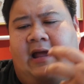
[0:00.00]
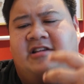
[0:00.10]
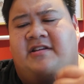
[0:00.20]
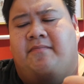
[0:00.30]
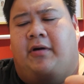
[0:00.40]

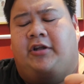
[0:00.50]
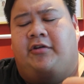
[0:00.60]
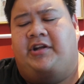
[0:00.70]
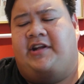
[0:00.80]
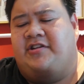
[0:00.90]
Has a
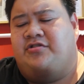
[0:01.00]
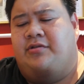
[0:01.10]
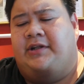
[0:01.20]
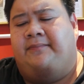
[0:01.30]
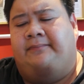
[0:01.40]
buttery taste
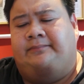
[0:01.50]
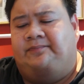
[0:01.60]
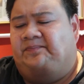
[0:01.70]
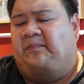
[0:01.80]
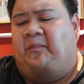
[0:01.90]
to it.
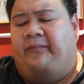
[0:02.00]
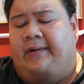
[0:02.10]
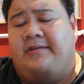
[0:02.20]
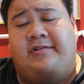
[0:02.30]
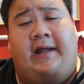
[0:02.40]

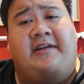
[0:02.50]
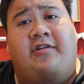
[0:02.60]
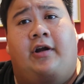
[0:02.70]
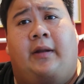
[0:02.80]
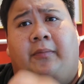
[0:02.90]
It's nice
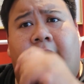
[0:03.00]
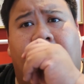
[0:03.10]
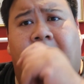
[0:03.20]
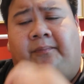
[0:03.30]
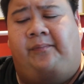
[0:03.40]
garlic bread.